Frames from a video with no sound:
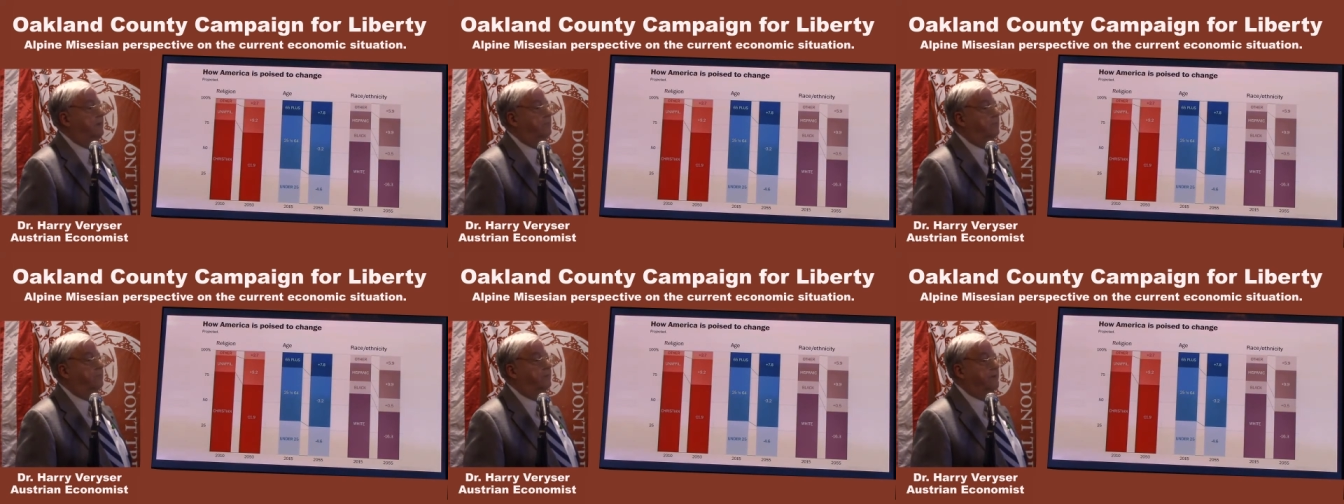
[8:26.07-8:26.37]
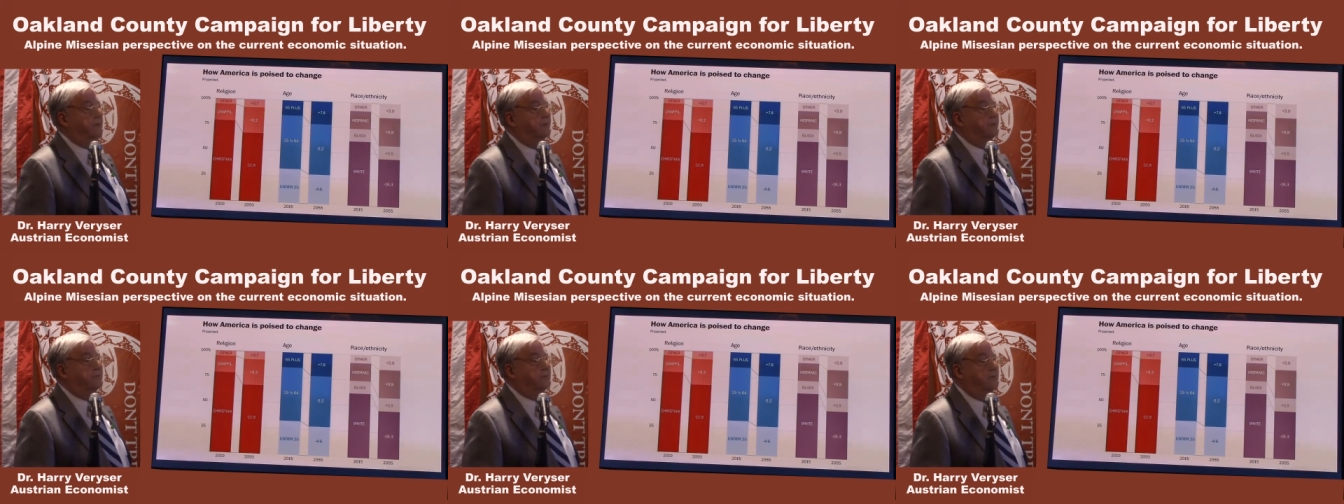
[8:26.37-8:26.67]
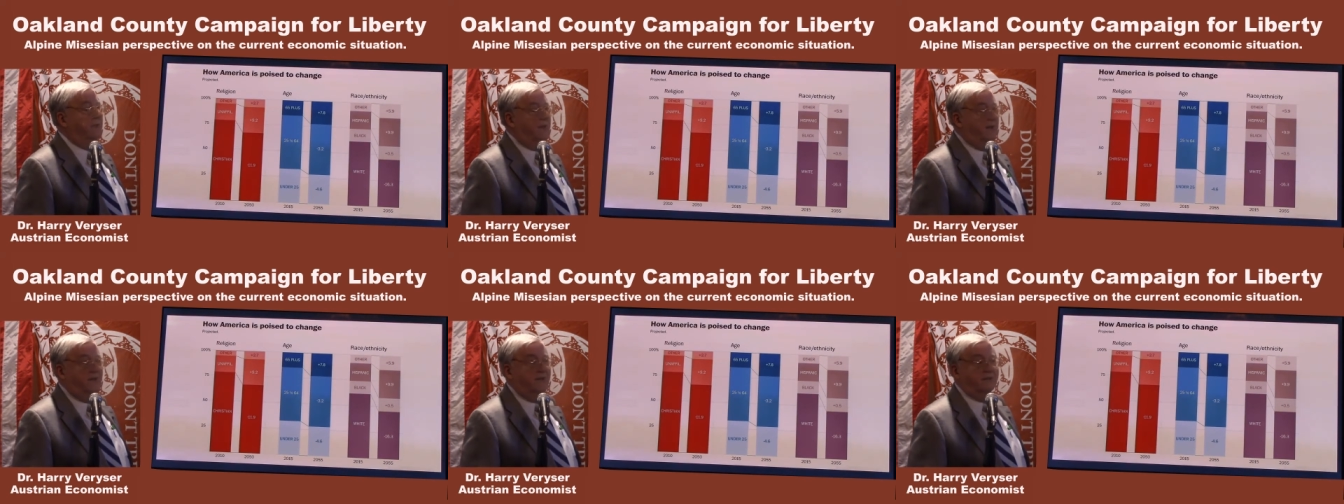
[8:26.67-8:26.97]
we are
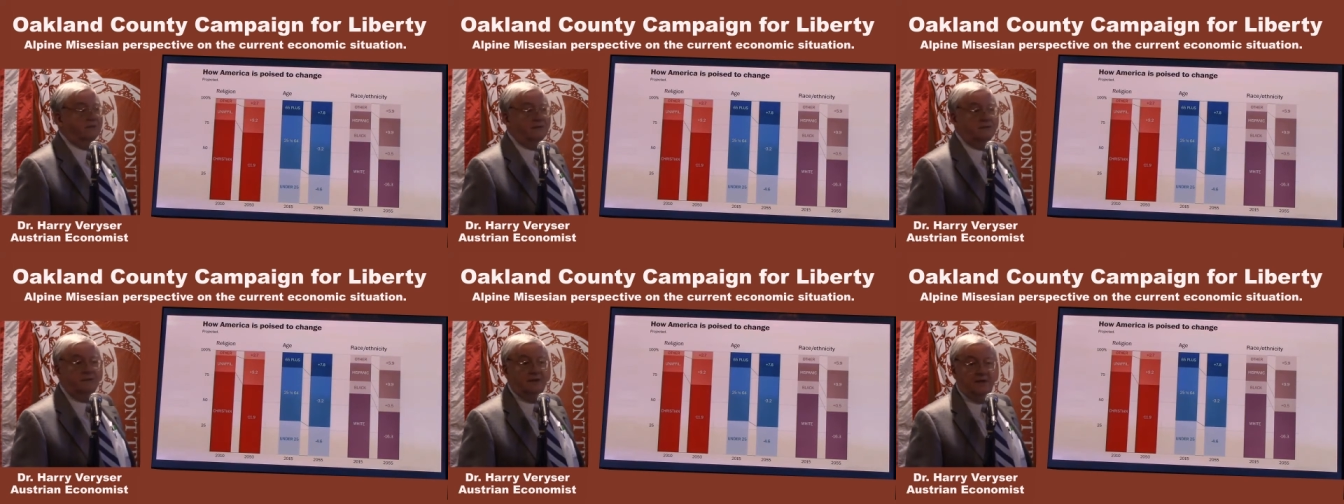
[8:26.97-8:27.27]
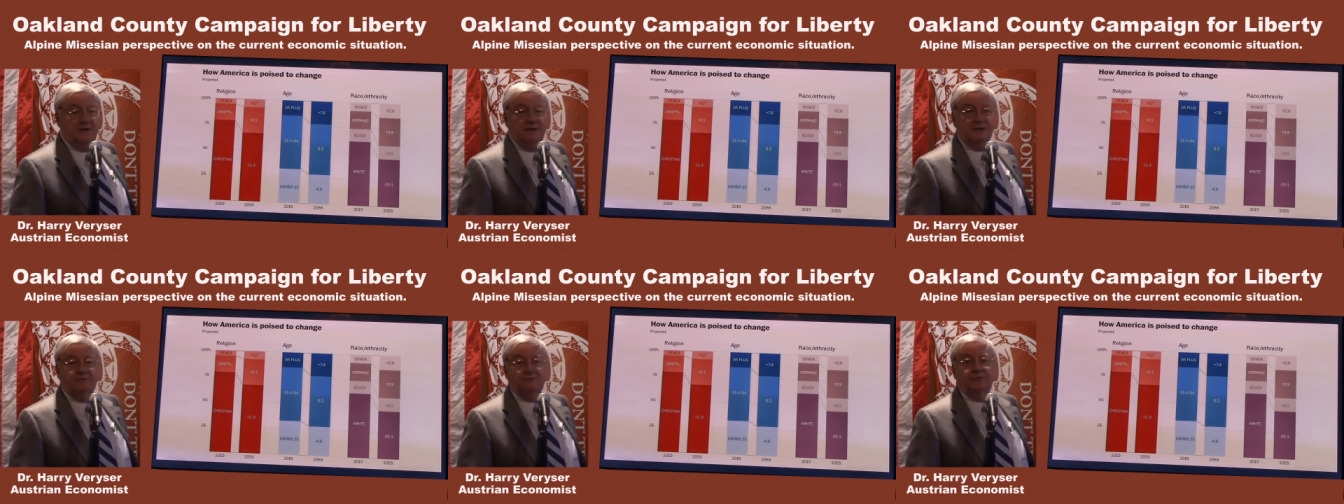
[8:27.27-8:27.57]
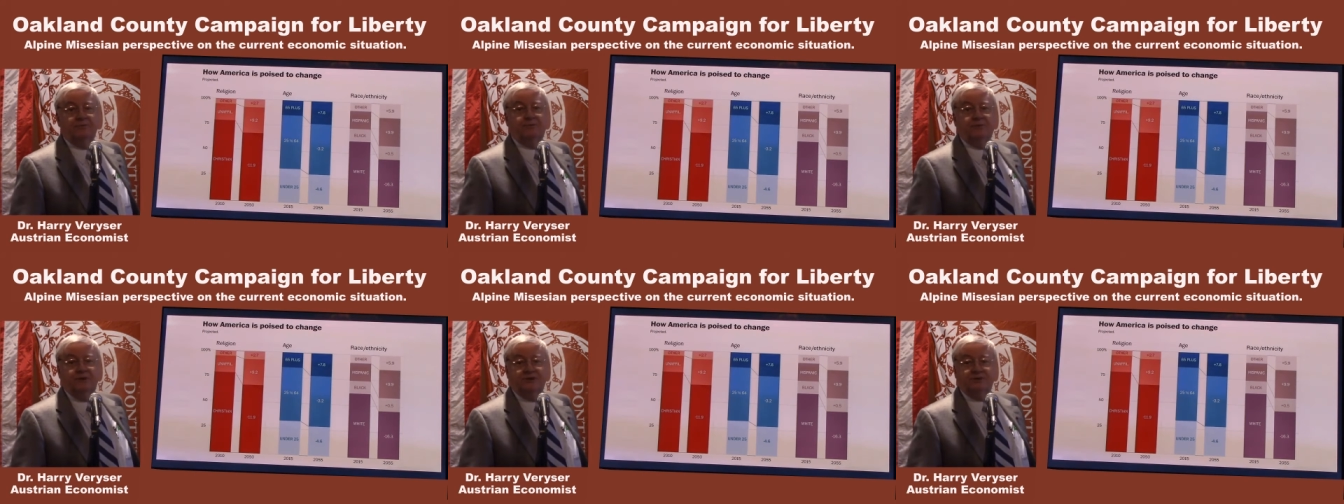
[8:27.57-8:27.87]
not at
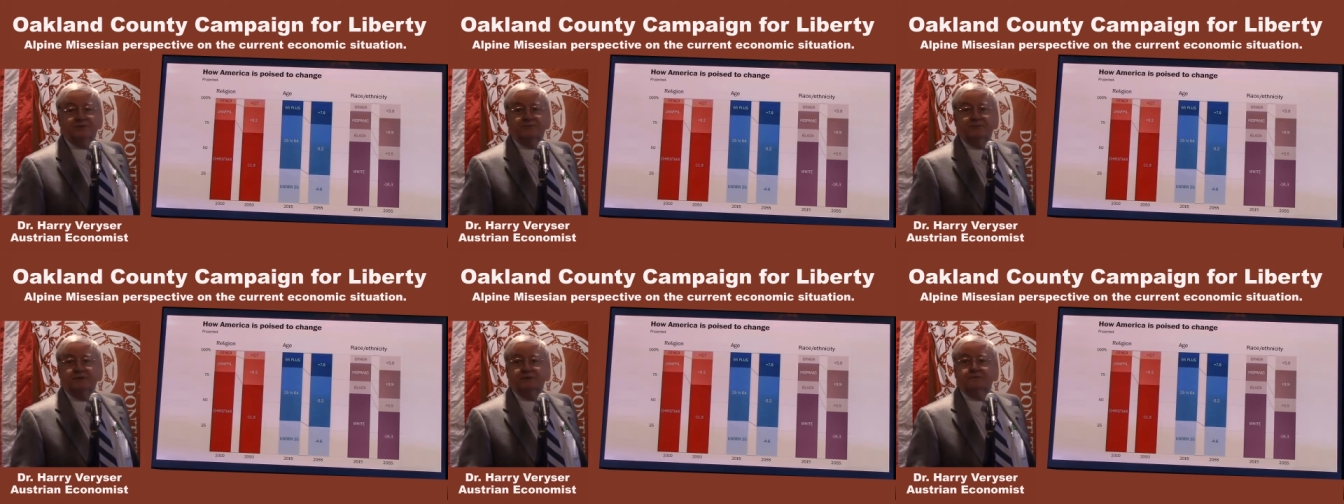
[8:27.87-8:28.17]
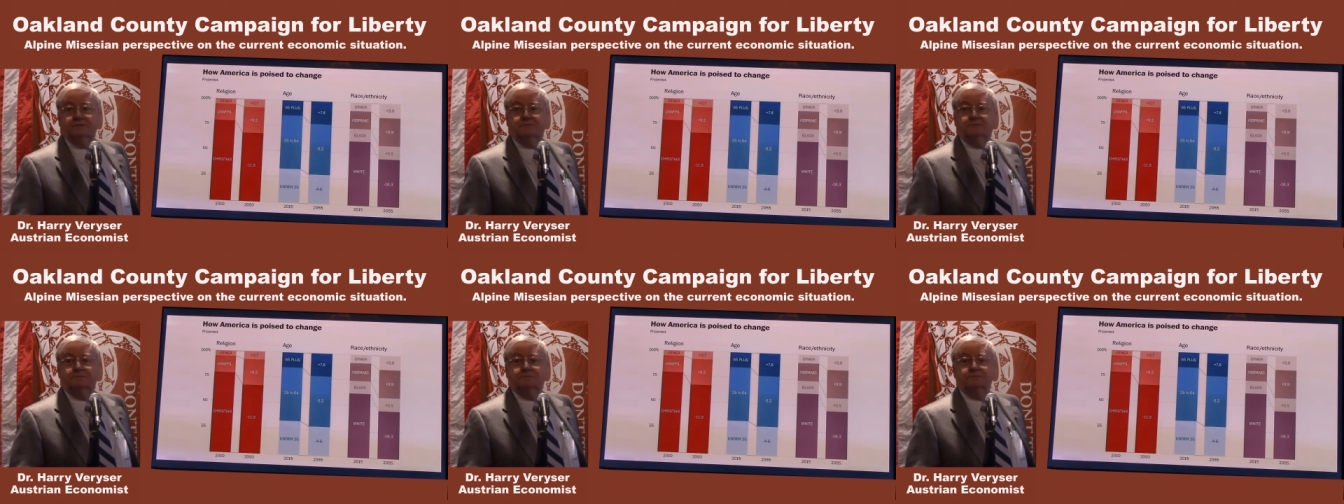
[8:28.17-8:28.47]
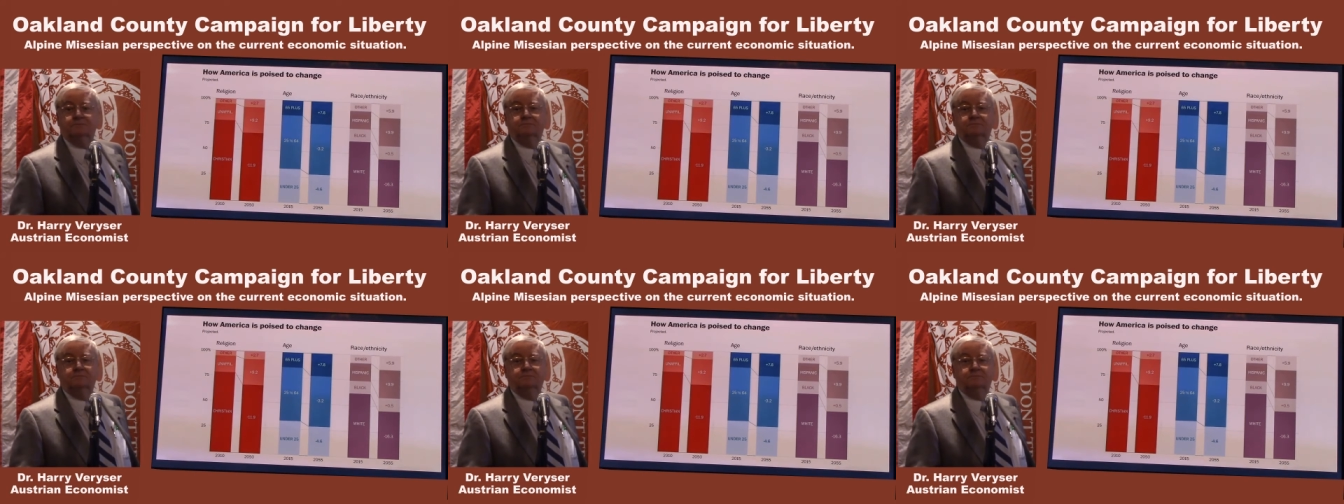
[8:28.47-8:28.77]
replacement.
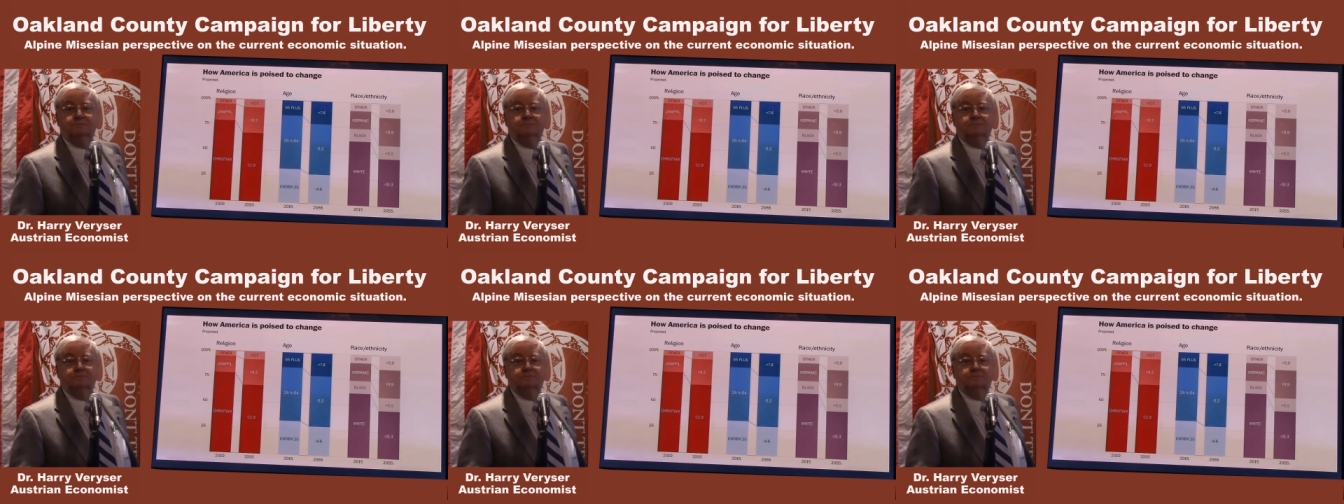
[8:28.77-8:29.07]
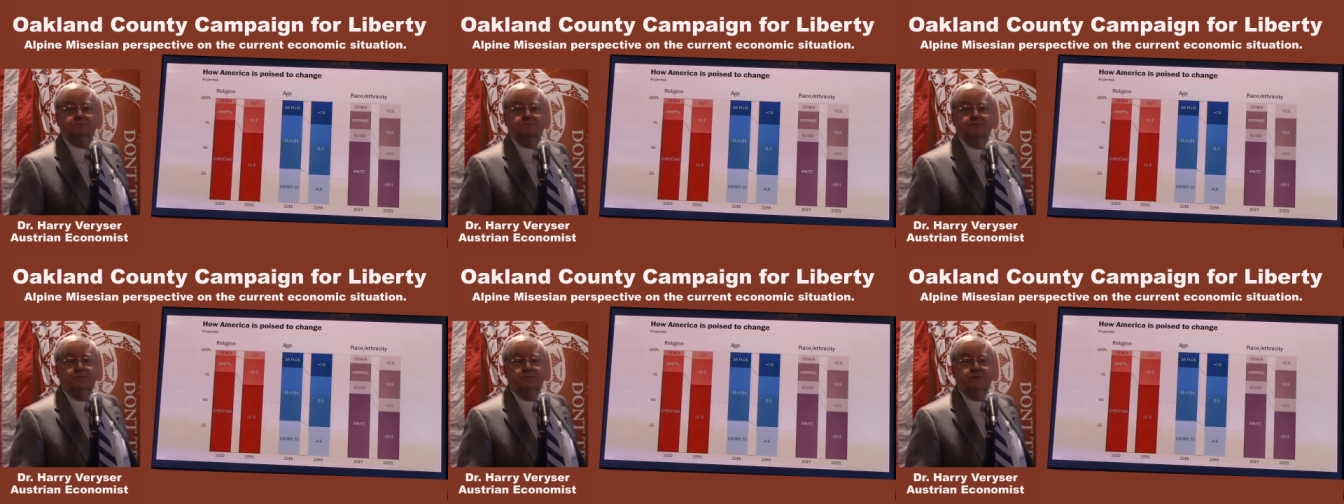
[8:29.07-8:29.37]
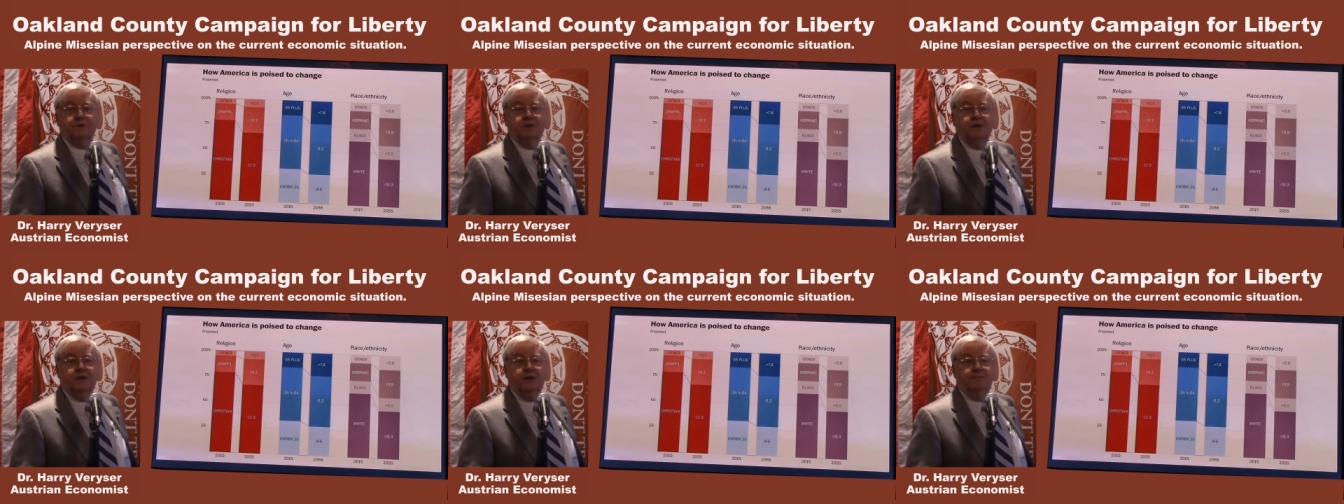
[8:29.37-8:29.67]

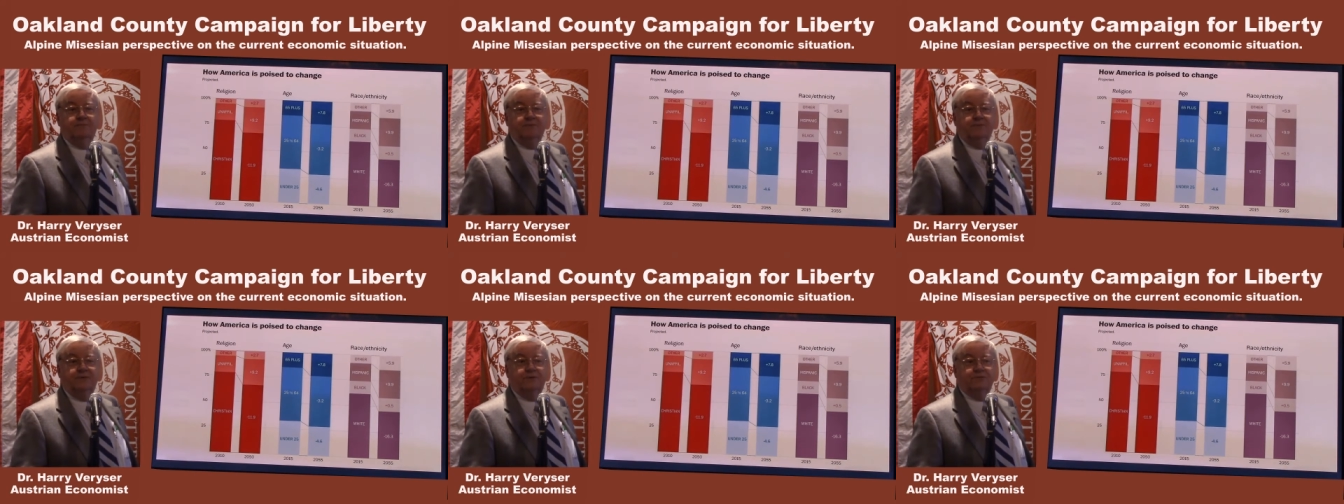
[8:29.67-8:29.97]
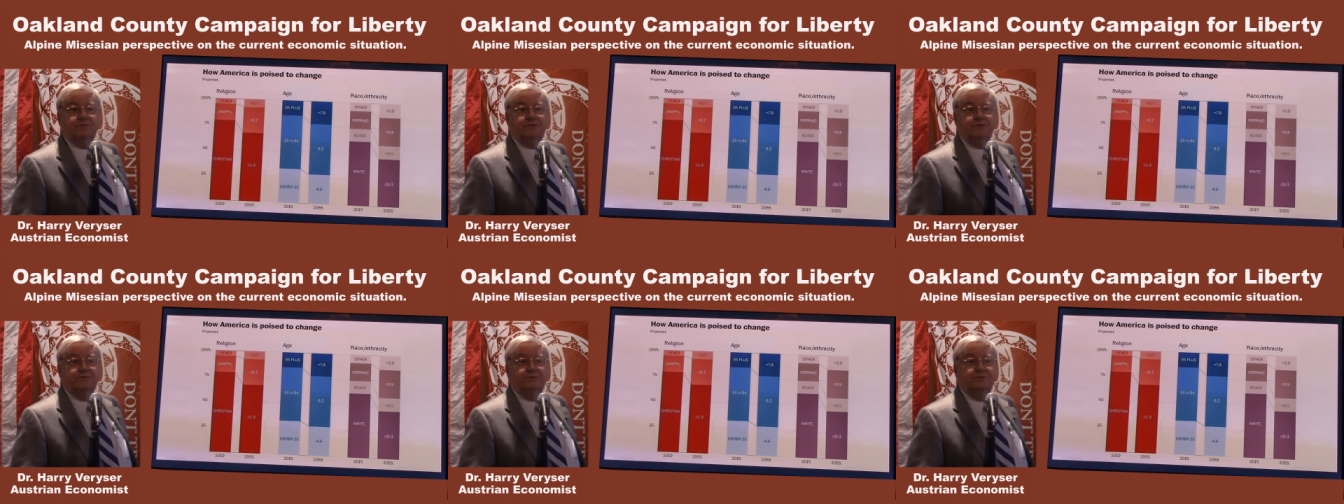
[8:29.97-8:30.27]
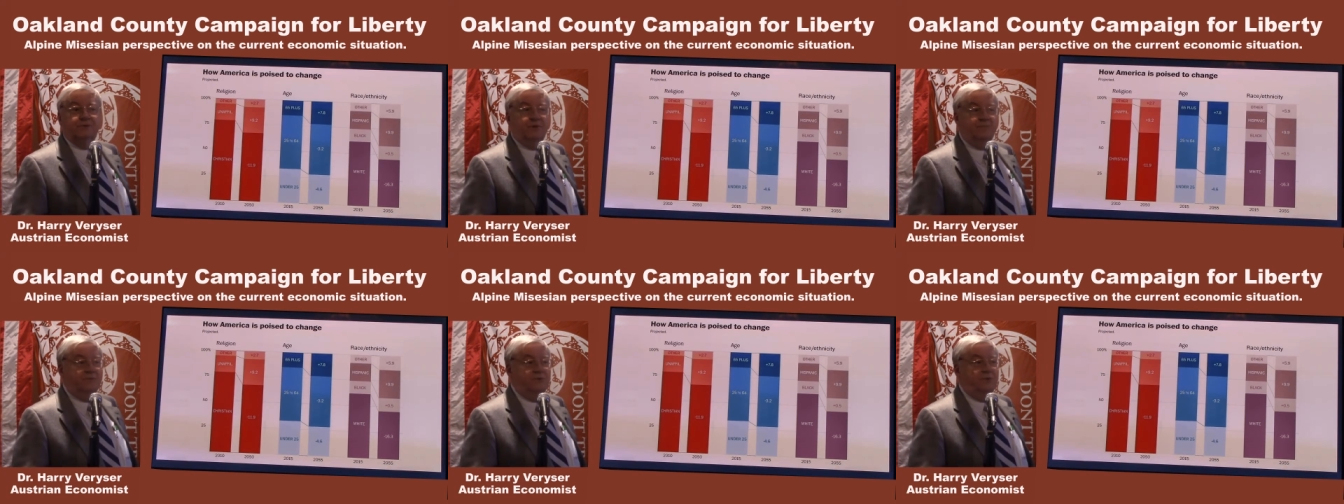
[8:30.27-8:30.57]
Okay, you should be